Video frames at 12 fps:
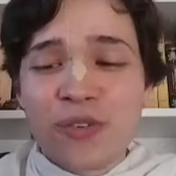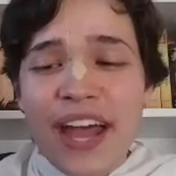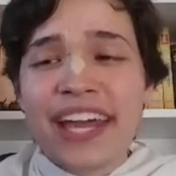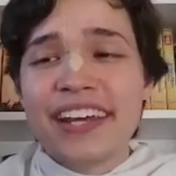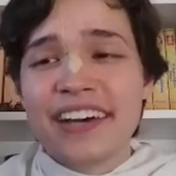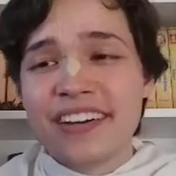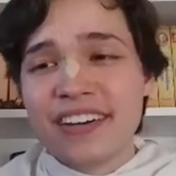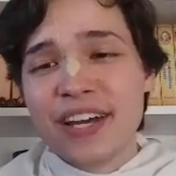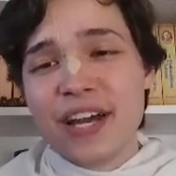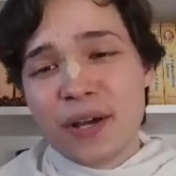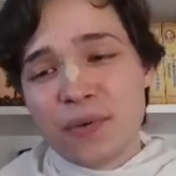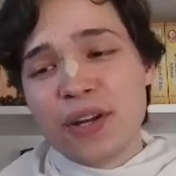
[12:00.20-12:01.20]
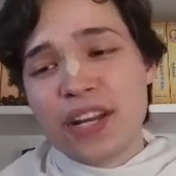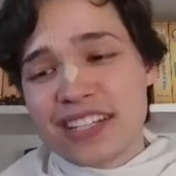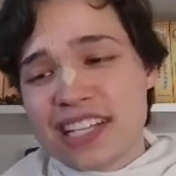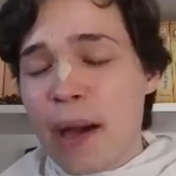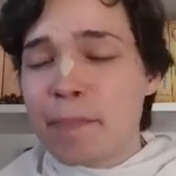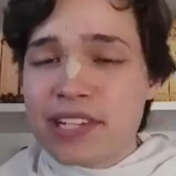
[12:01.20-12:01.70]
greater would
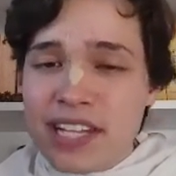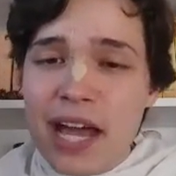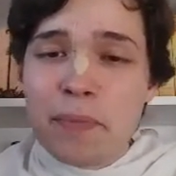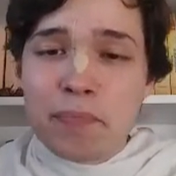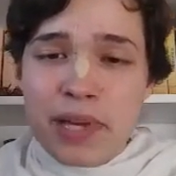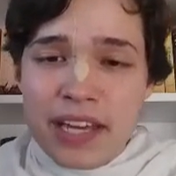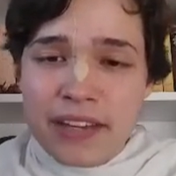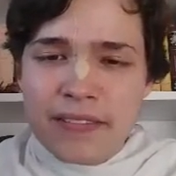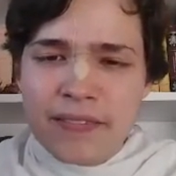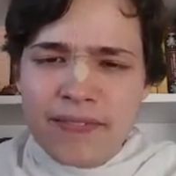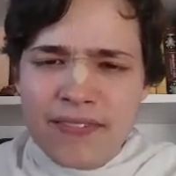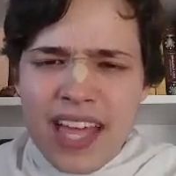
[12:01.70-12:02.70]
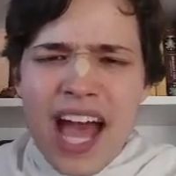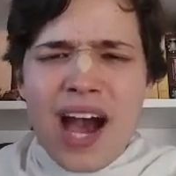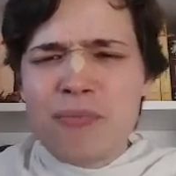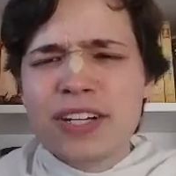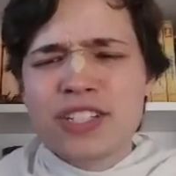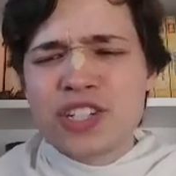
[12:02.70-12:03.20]
his appetite be?
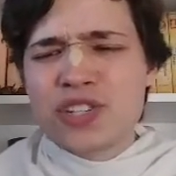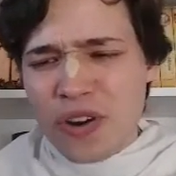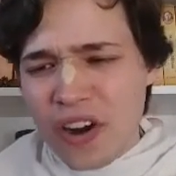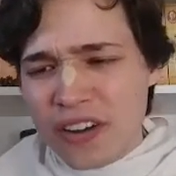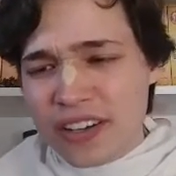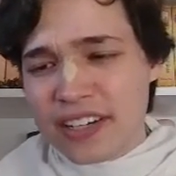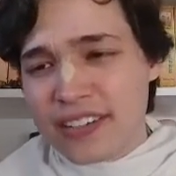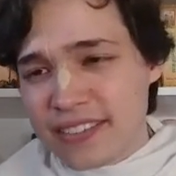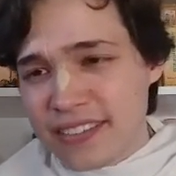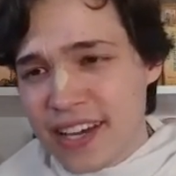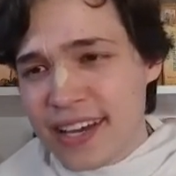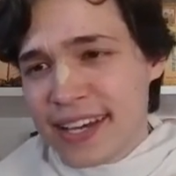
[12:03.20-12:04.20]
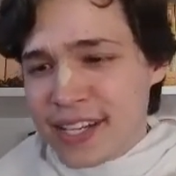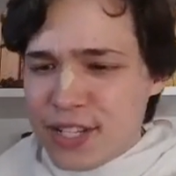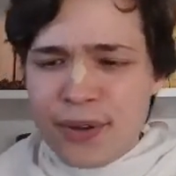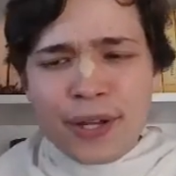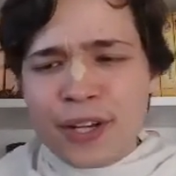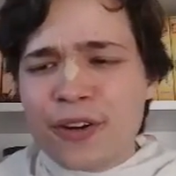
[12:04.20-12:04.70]
How much stronger?
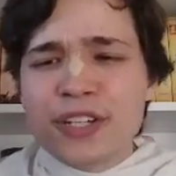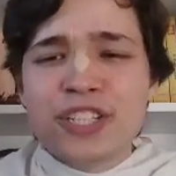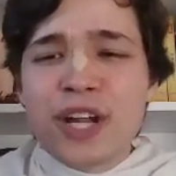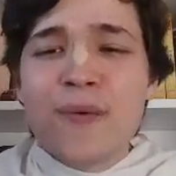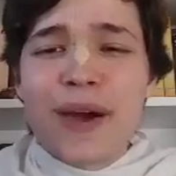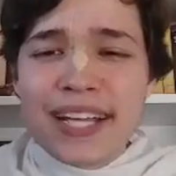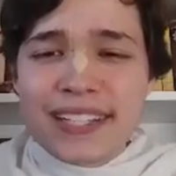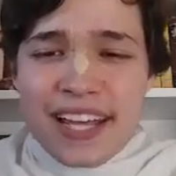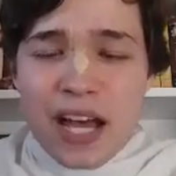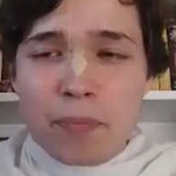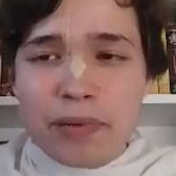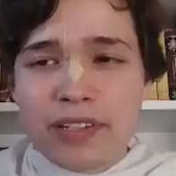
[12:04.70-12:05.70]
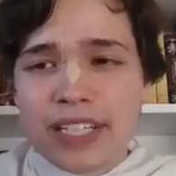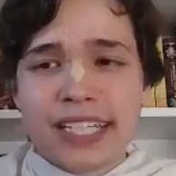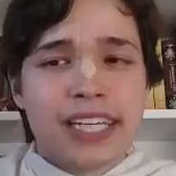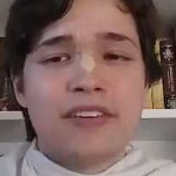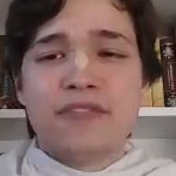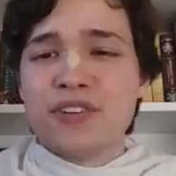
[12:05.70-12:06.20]
So when Krishna wakes up,
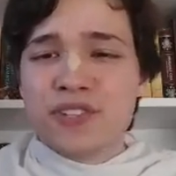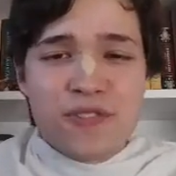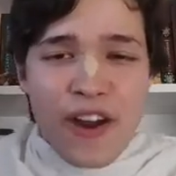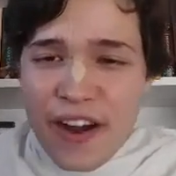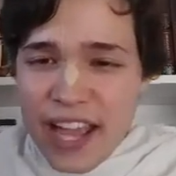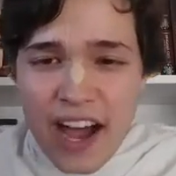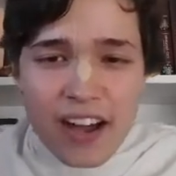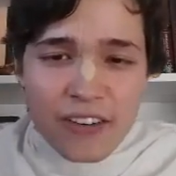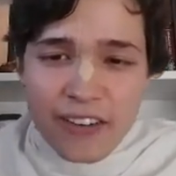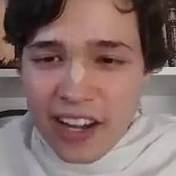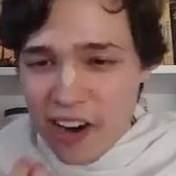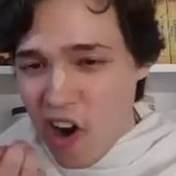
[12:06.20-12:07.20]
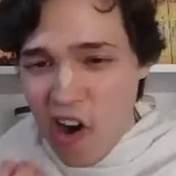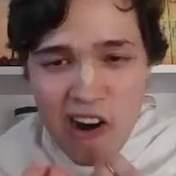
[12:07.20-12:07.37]
he feels very hungry.